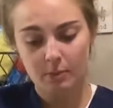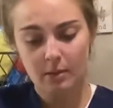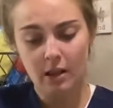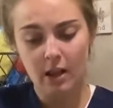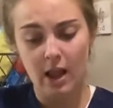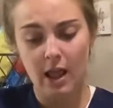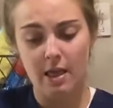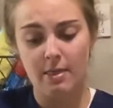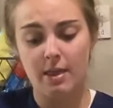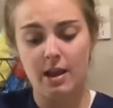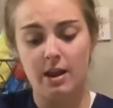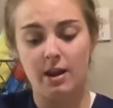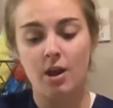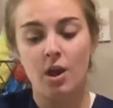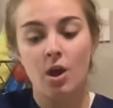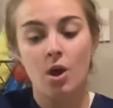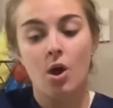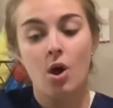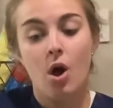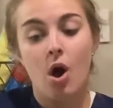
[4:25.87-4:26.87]
And then
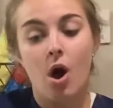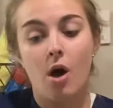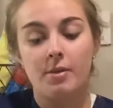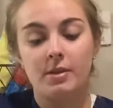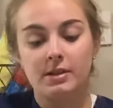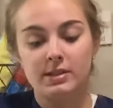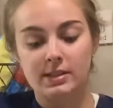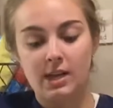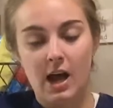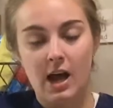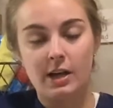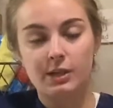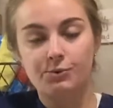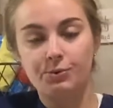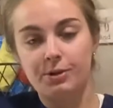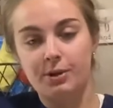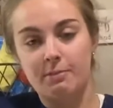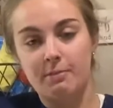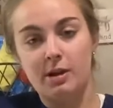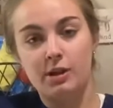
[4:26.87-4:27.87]
on the sides, we're
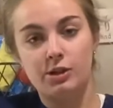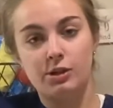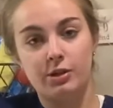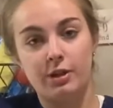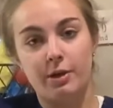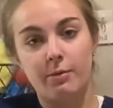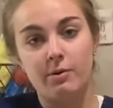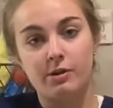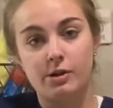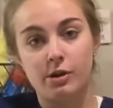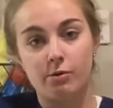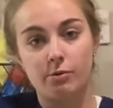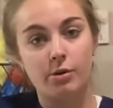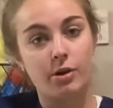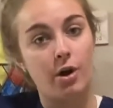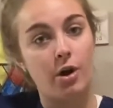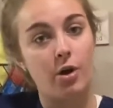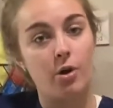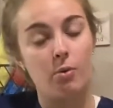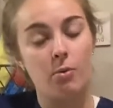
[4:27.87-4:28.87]
going to make sure that we don't
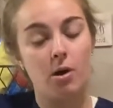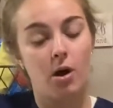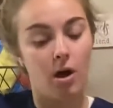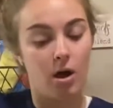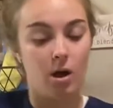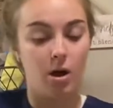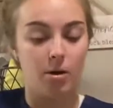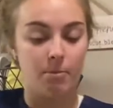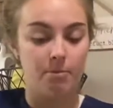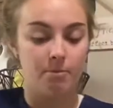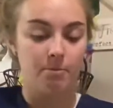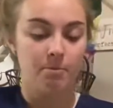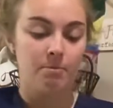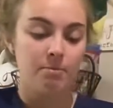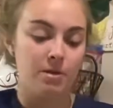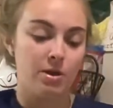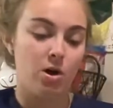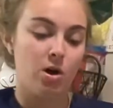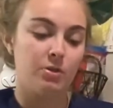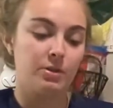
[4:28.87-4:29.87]
go
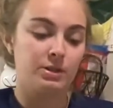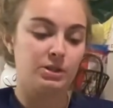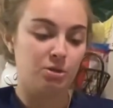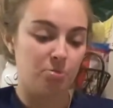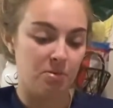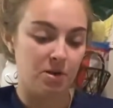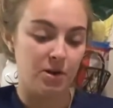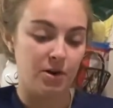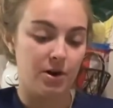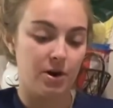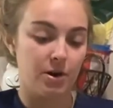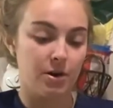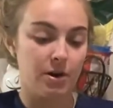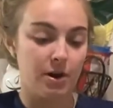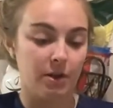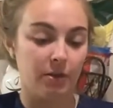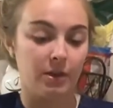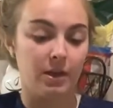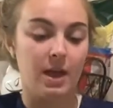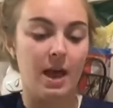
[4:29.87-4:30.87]
beyond the superior
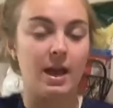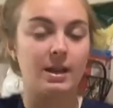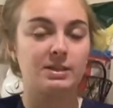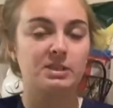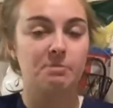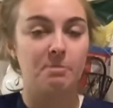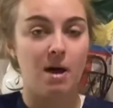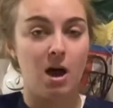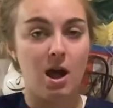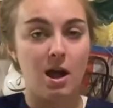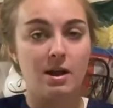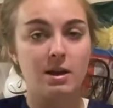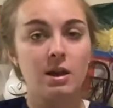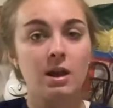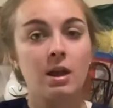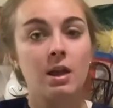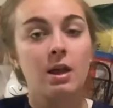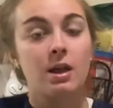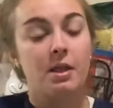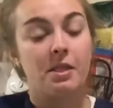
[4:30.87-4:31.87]
iliac spine.
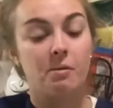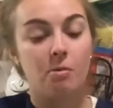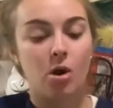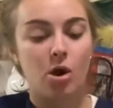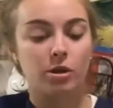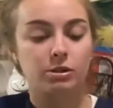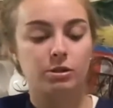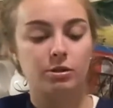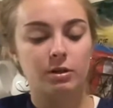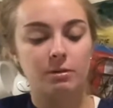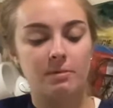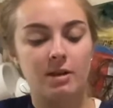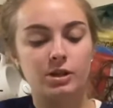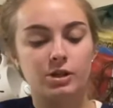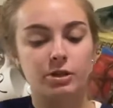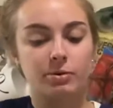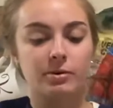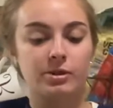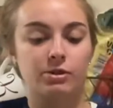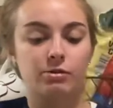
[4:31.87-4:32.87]
Then we're also going to make
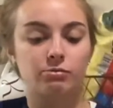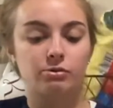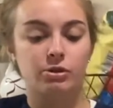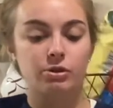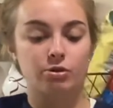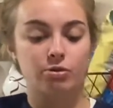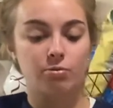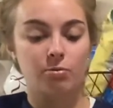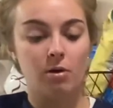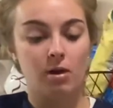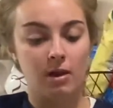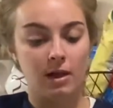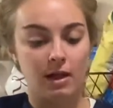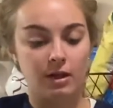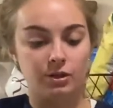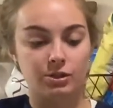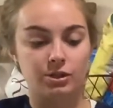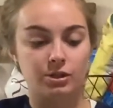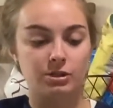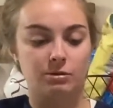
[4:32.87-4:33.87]
sure we do 2
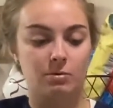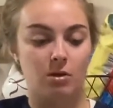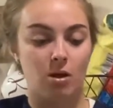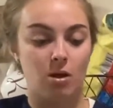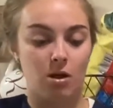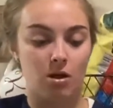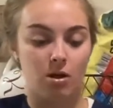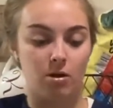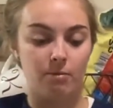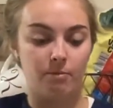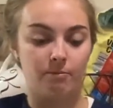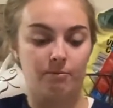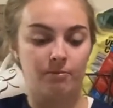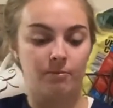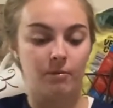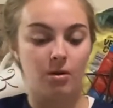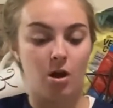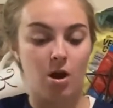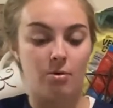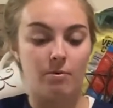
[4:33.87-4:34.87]
inches
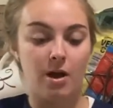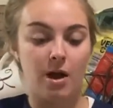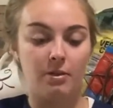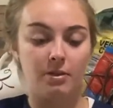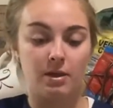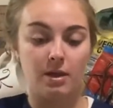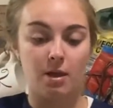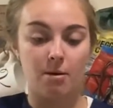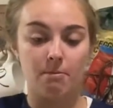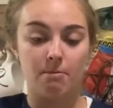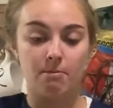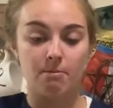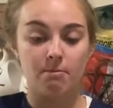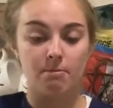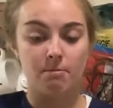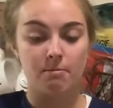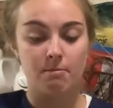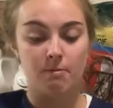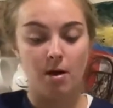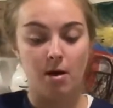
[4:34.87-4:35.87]
around the
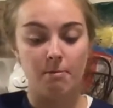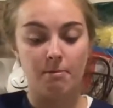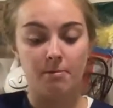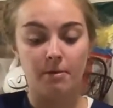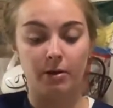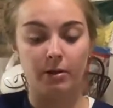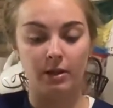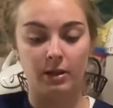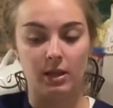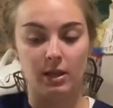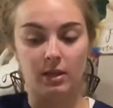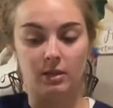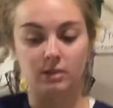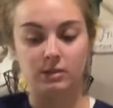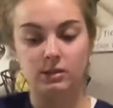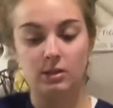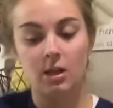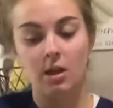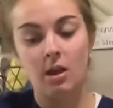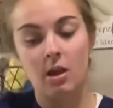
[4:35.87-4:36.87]

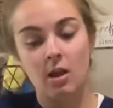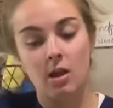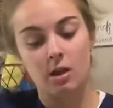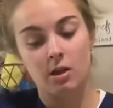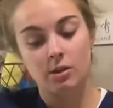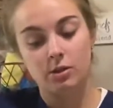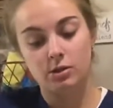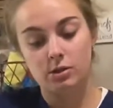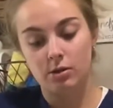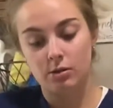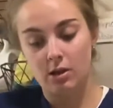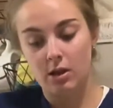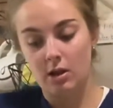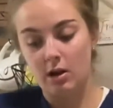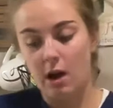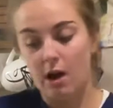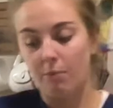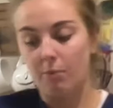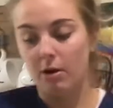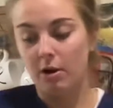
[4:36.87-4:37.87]
umbilicus. So then
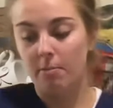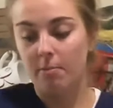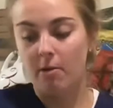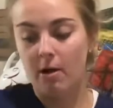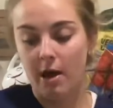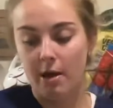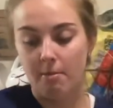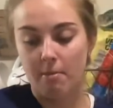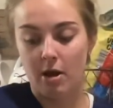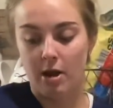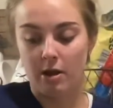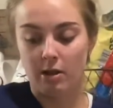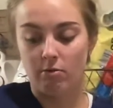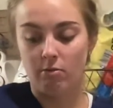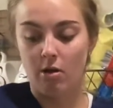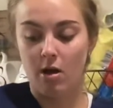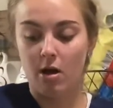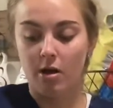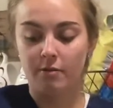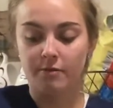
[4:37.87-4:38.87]
I would apply my
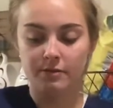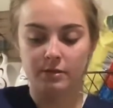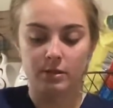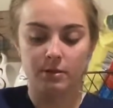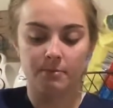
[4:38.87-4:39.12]
gloves.